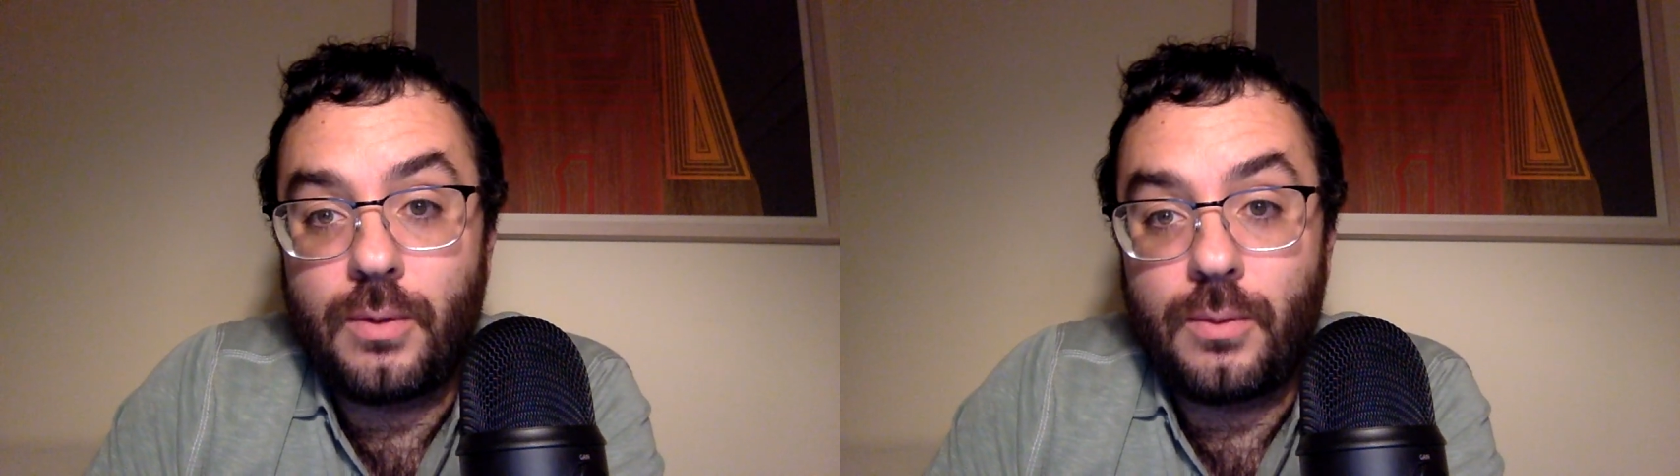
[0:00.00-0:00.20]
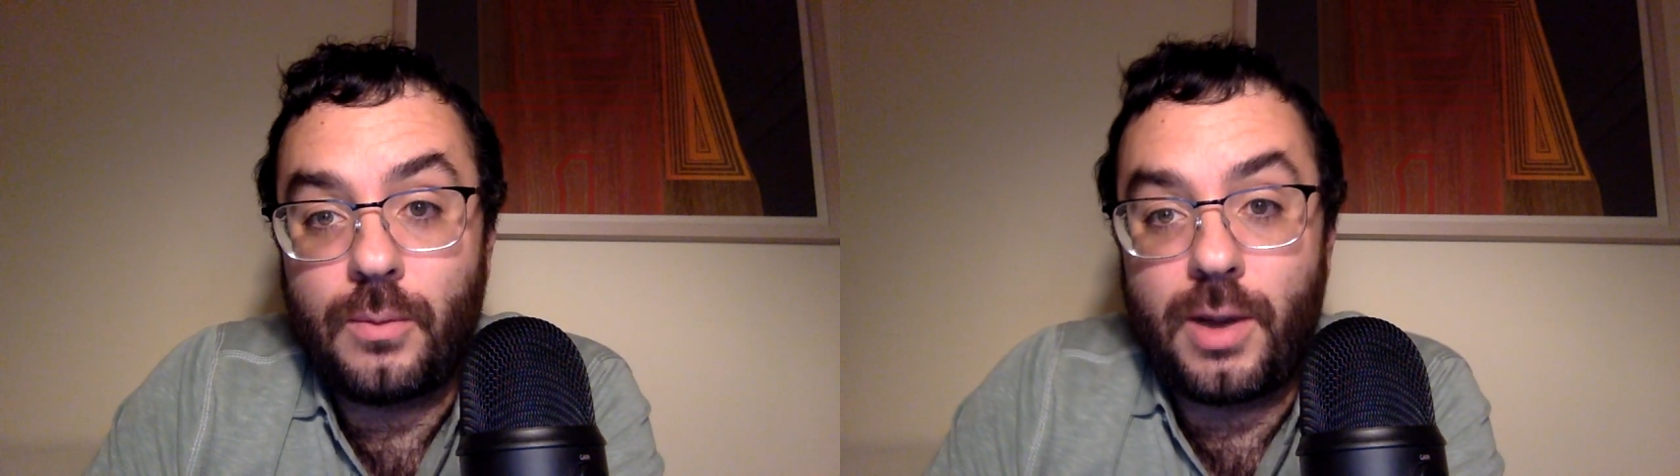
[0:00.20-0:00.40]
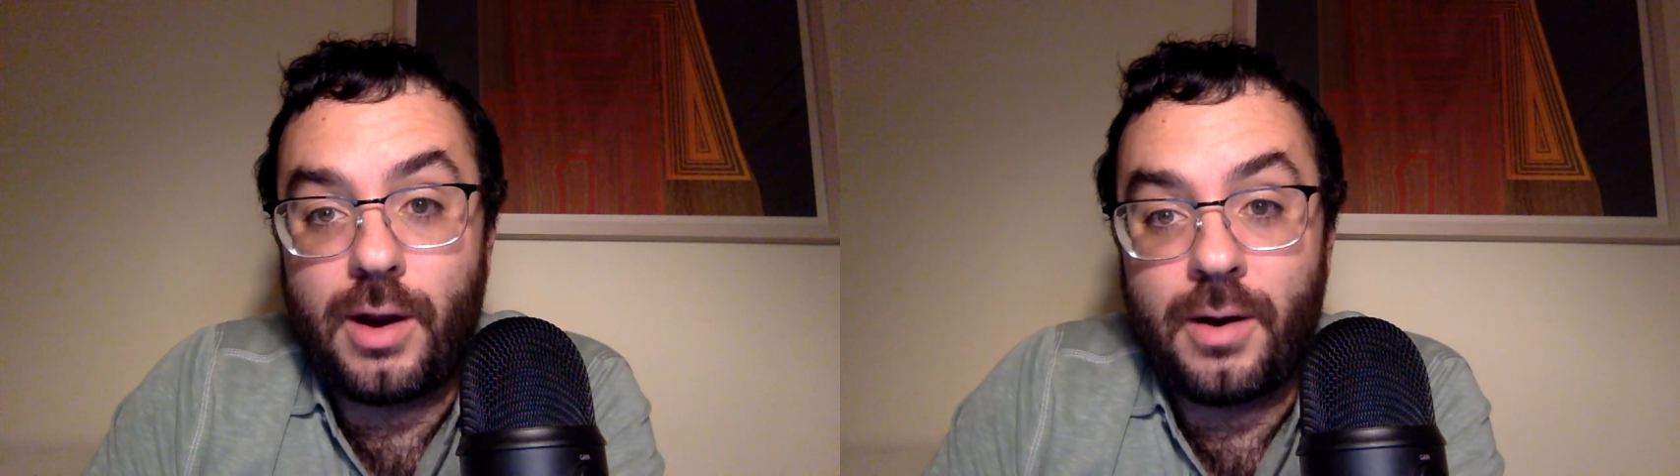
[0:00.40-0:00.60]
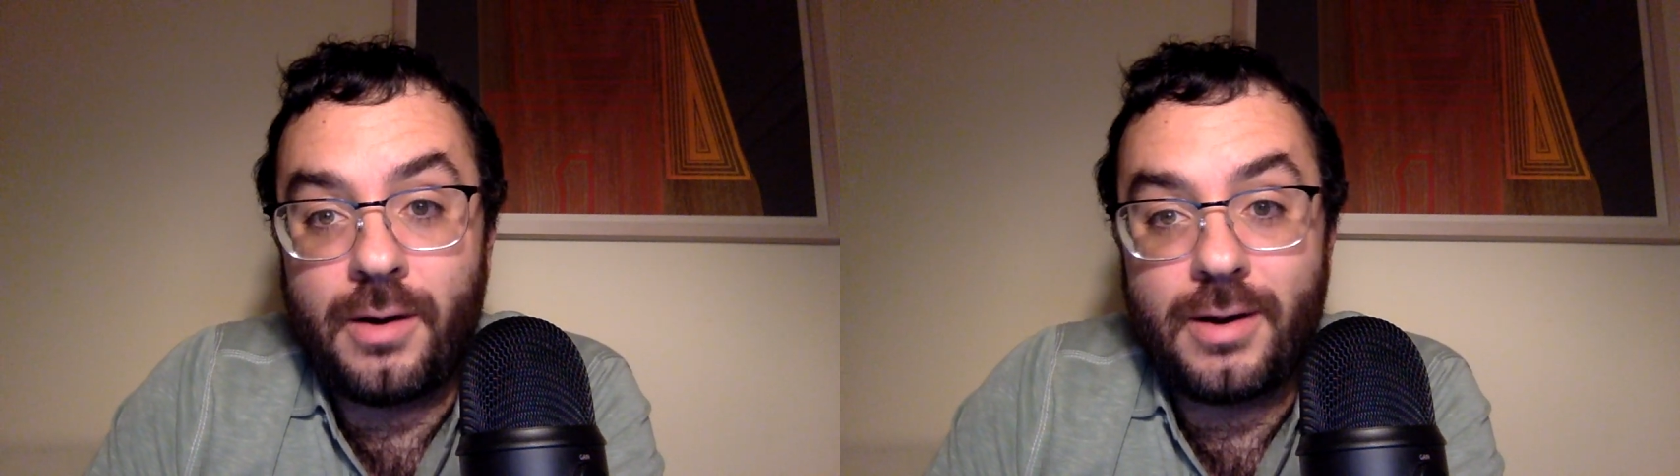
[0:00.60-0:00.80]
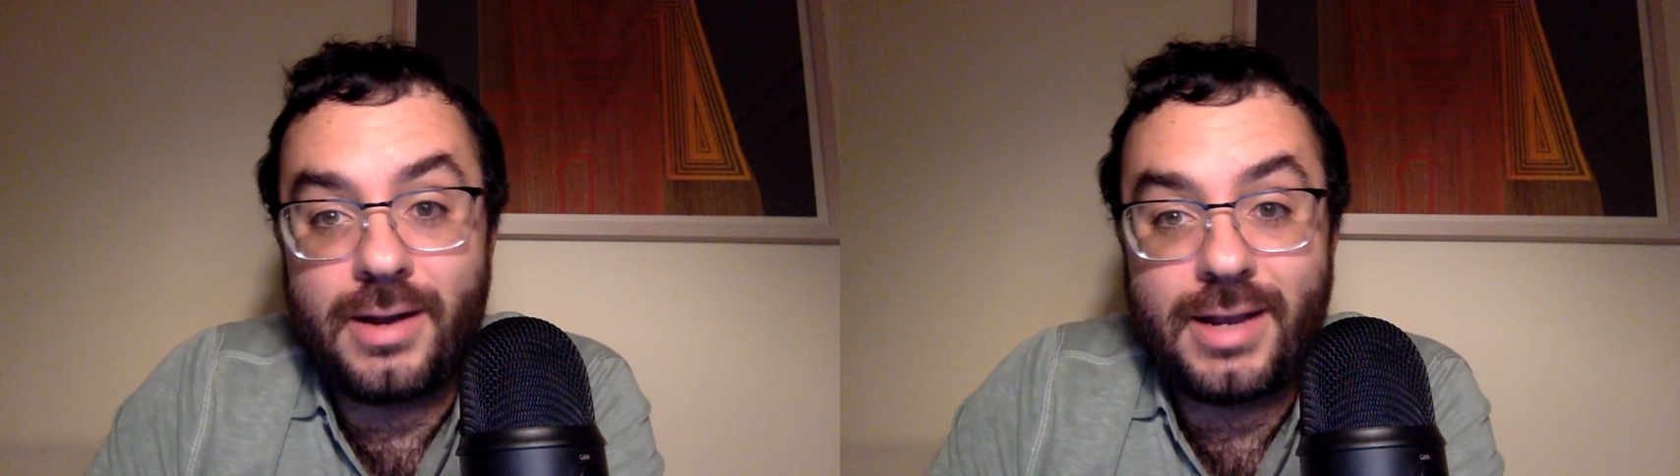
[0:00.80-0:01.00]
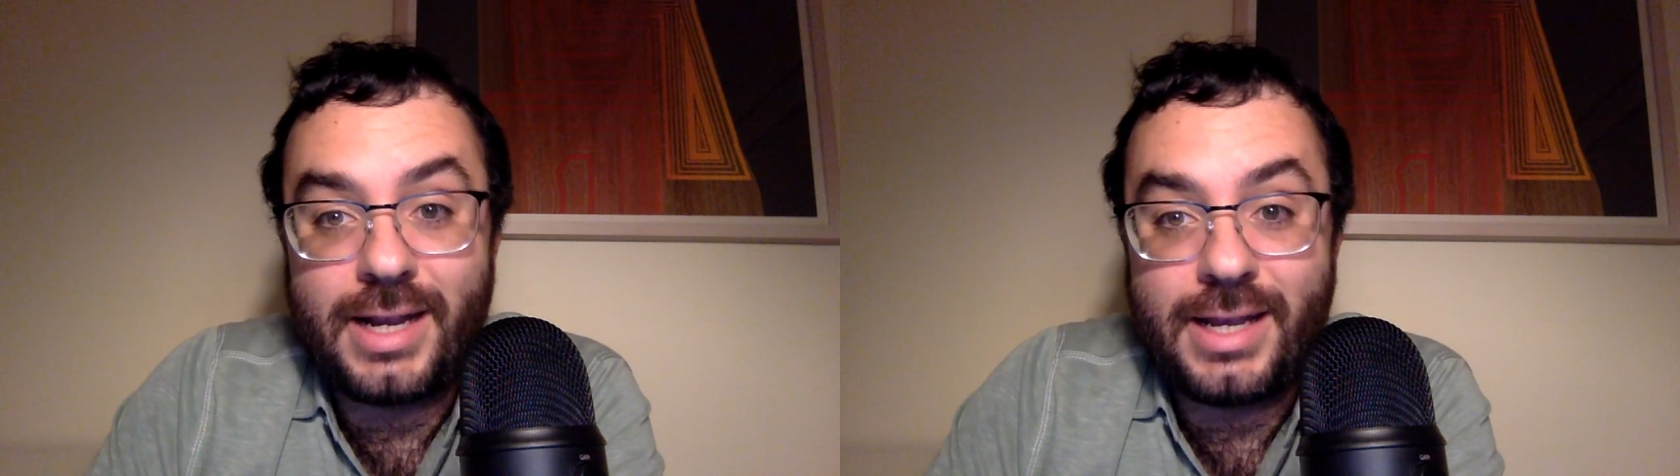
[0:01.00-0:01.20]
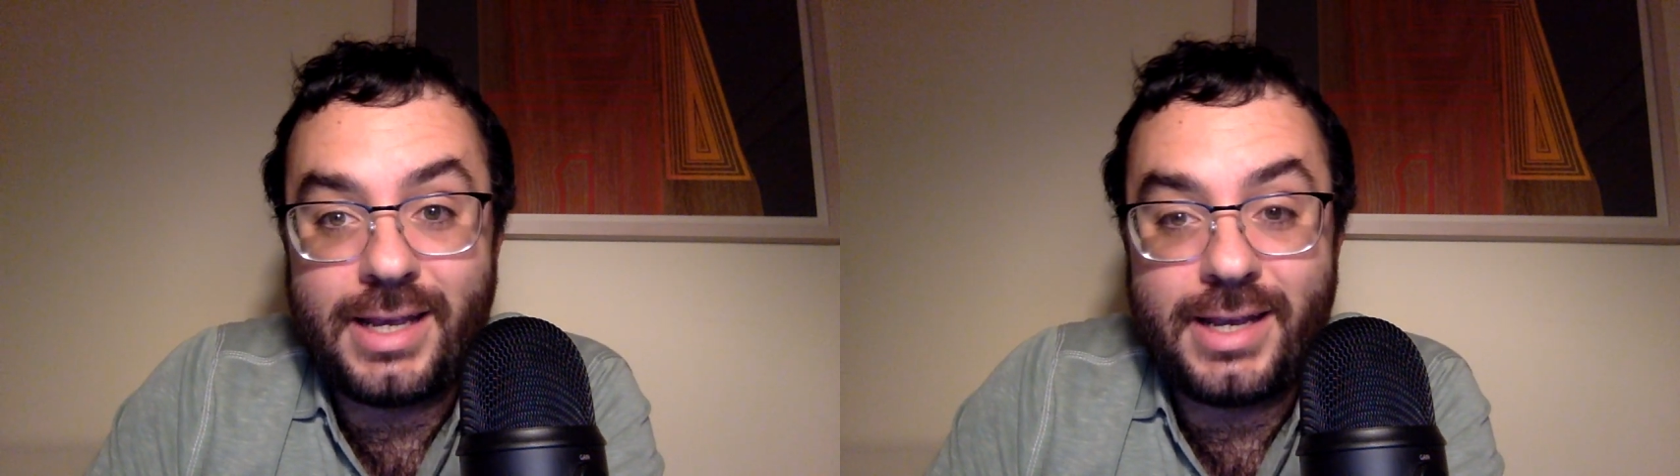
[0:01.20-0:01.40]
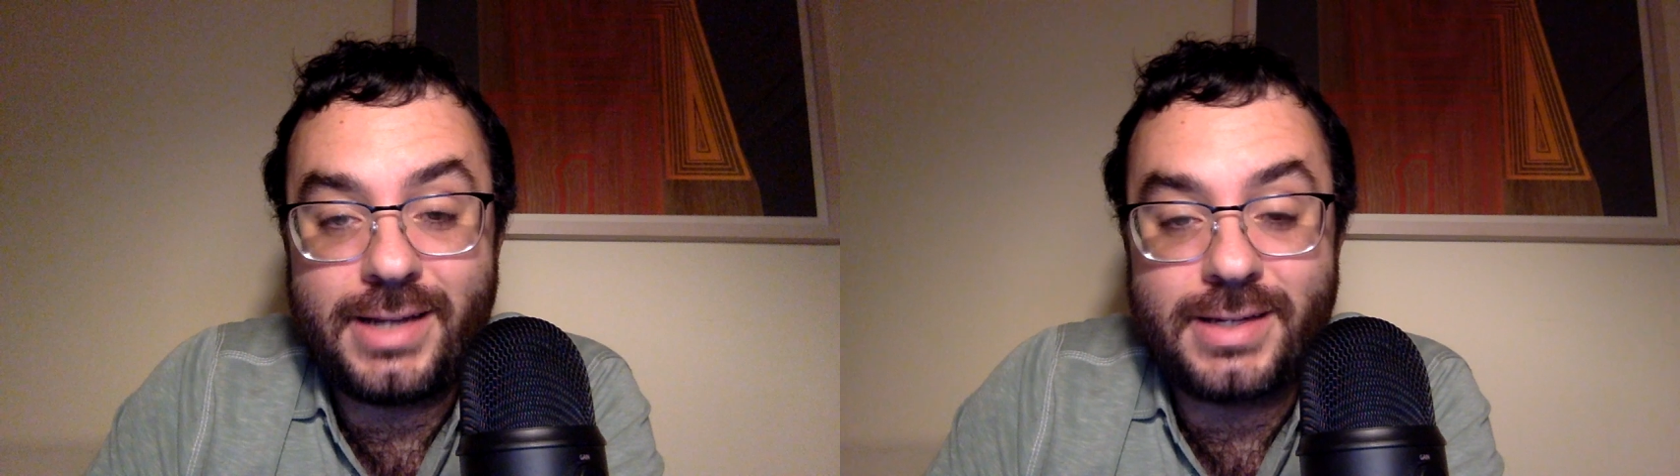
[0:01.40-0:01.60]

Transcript: where he